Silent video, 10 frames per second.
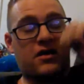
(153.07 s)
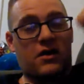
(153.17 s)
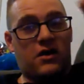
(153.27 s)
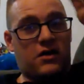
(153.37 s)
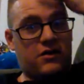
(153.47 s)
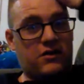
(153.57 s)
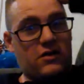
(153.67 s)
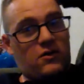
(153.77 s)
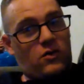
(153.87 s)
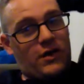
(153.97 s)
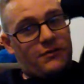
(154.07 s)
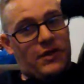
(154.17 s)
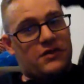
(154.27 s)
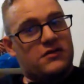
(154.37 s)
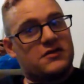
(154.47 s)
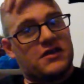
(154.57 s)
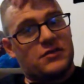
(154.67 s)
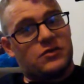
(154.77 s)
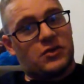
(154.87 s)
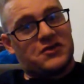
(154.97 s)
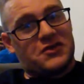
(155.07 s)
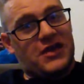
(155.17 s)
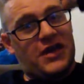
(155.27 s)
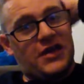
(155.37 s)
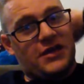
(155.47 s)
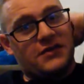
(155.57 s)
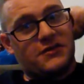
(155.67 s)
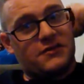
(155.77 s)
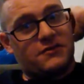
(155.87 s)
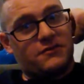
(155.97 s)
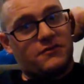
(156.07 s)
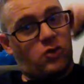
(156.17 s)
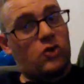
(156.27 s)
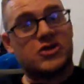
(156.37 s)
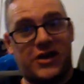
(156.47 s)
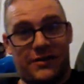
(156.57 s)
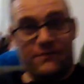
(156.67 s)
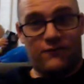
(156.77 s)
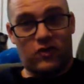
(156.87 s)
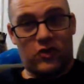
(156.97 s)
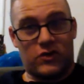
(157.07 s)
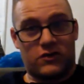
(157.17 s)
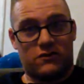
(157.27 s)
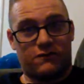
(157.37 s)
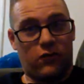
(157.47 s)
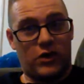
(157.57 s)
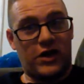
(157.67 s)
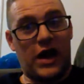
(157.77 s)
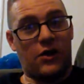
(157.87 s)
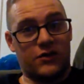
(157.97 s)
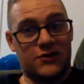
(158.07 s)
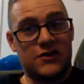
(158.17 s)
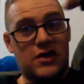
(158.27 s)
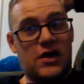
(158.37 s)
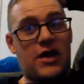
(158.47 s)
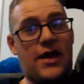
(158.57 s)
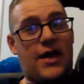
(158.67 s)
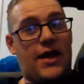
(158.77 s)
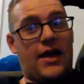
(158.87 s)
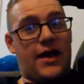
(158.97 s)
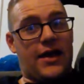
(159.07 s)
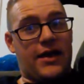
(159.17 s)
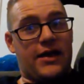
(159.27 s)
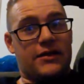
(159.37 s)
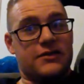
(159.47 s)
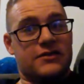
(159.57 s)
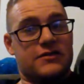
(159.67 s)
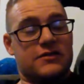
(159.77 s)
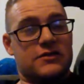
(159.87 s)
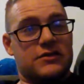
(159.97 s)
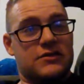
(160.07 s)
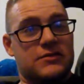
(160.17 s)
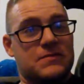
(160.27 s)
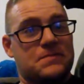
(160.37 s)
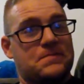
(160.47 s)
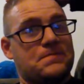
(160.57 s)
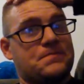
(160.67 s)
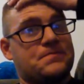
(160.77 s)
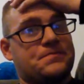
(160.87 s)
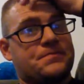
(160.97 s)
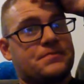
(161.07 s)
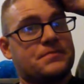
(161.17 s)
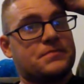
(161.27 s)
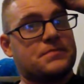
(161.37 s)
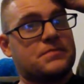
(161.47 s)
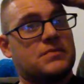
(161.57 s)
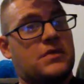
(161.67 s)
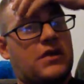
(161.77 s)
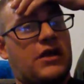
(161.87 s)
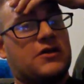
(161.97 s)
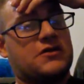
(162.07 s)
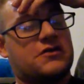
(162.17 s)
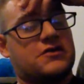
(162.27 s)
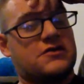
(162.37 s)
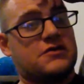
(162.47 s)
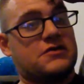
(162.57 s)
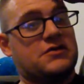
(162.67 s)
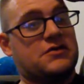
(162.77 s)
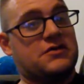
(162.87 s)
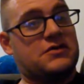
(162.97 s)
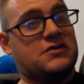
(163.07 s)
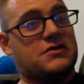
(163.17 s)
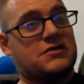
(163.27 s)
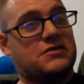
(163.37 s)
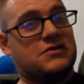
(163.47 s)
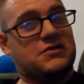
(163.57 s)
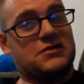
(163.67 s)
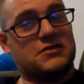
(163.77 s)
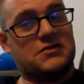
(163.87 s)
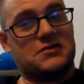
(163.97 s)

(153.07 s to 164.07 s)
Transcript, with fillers: Uh, young white mentally disabled person and tortured him for 48 hours. And please stop eating cardboard. There's. I swear to God, he's a smart.